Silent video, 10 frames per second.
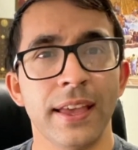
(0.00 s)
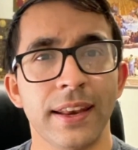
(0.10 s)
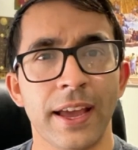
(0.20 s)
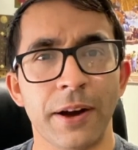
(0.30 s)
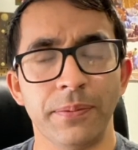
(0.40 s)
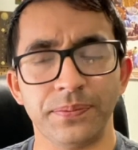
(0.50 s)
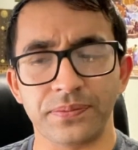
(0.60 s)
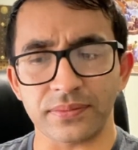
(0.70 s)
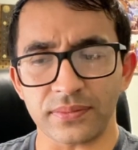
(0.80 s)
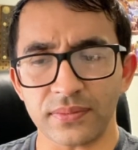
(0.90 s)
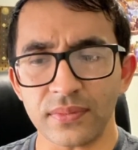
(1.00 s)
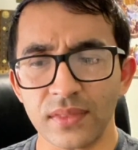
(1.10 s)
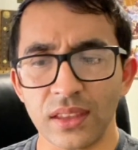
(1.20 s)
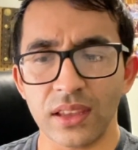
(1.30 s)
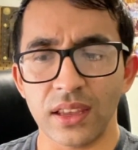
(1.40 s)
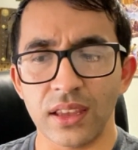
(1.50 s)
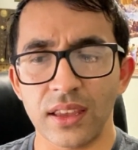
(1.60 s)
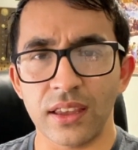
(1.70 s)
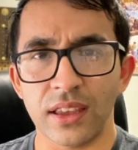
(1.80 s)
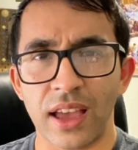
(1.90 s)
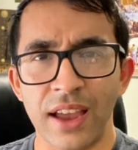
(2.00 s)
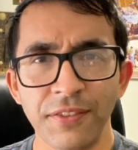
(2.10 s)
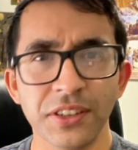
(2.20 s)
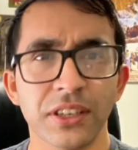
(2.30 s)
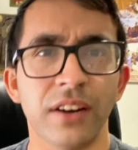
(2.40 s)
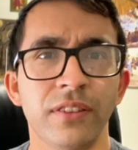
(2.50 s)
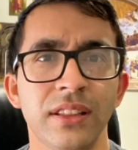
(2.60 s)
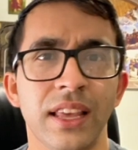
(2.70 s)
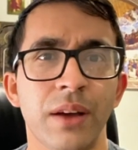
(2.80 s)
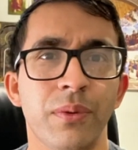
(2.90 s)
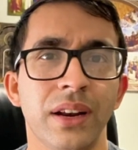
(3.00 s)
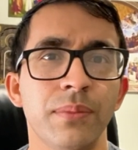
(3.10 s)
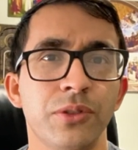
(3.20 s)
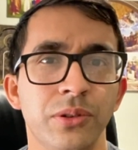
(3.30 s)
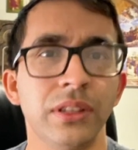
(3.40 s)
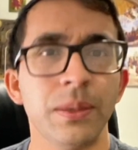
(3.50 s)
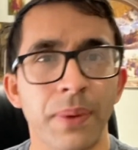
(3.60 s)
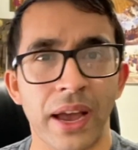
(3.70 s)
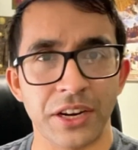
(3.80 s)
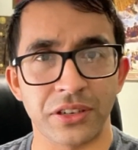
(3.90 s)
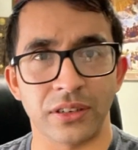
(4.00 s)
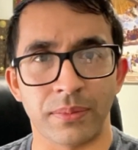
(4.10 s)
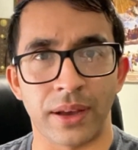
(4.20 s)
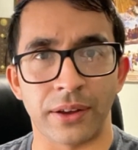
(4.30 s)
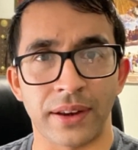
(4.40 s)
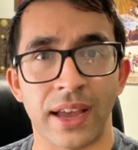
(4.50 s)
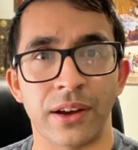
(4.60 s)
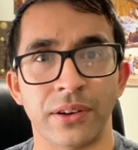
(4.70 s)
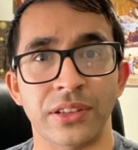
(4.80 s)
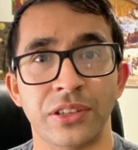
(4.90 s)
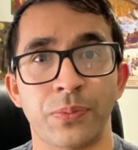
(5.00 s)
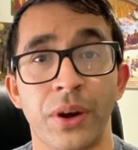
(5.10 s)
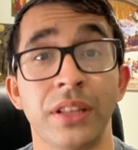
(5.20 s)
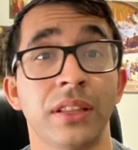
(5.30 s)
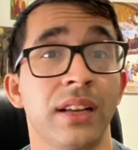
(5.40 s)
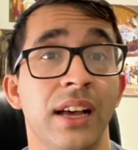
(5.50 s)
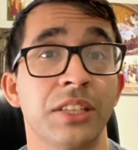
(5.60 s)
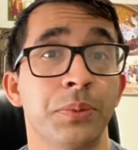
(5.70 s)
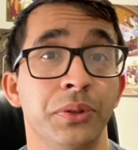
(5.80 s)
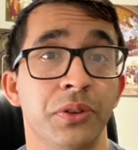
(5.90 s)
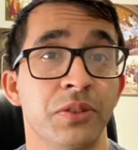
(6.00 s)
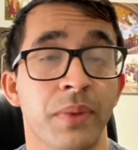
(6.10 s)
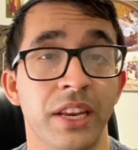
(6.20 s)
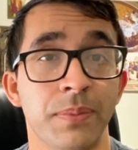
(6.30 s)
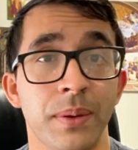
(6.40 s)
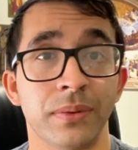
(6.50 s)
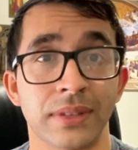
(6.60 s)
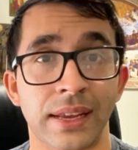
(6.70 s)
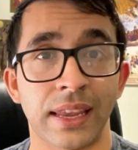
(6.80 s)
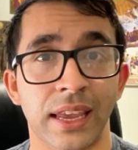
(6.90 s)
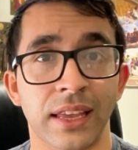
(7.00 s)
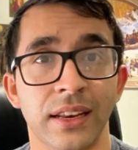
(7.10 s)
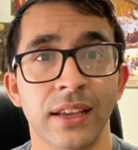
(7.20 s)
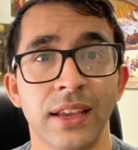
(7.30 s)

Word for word: Now, I've discovered that what I'm truly passionate about now is spreading the gospel to as many people as I can.